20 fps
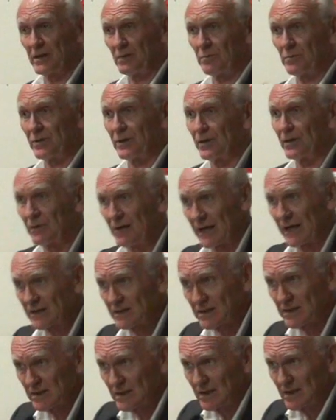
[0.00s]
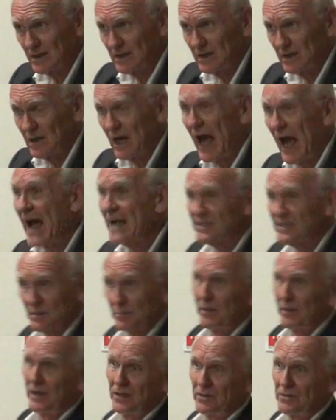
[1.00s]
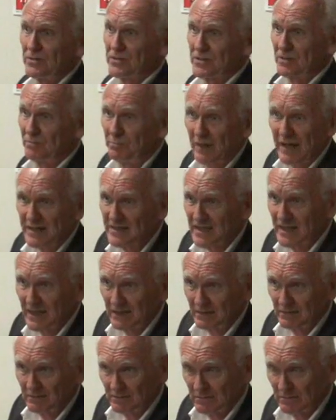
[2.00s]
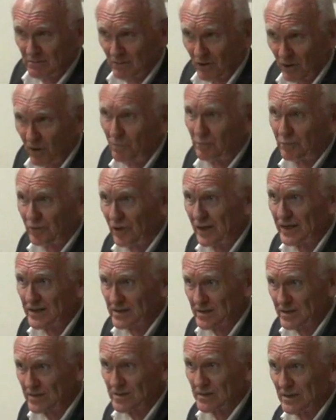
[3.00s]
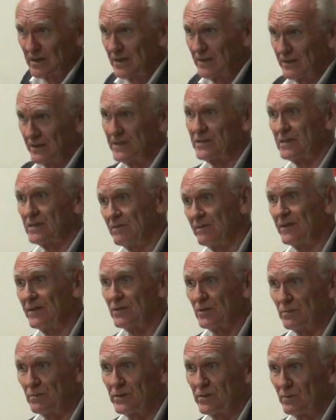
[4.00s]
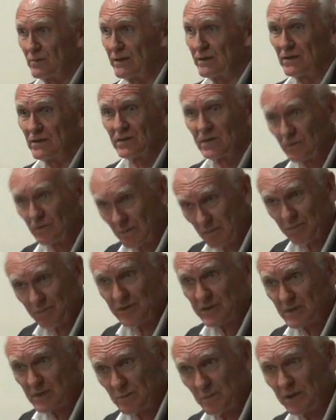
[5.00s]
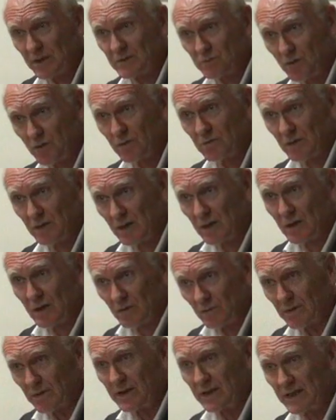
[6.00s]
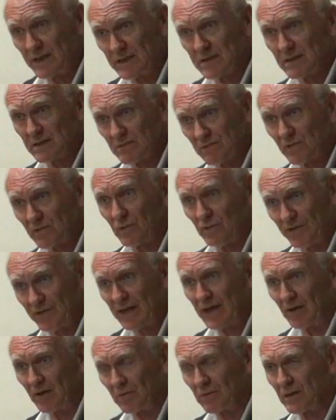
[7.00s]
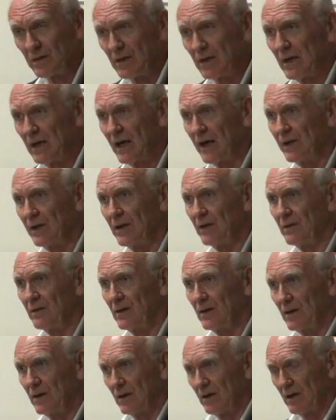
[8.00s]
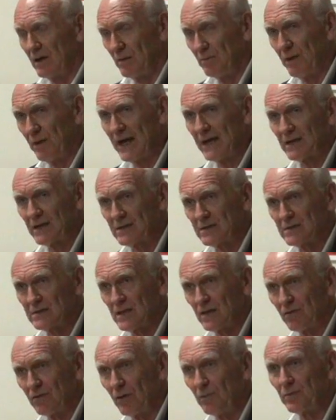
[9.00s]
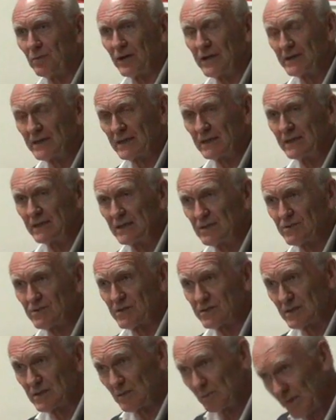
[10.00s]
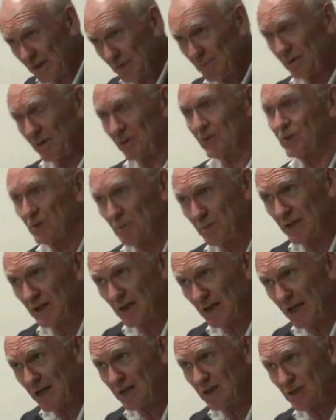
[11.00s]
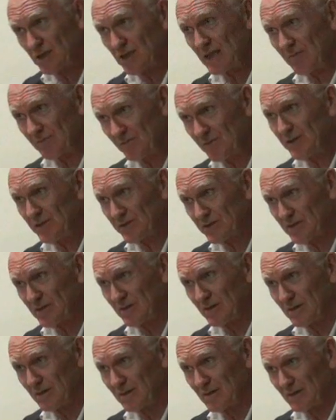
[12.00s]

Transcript: can progress, as opposed to betting on prices. This division between the two in principle is what we need to sort out, and that the banks that are operating in the interest of the people should be engaged in that first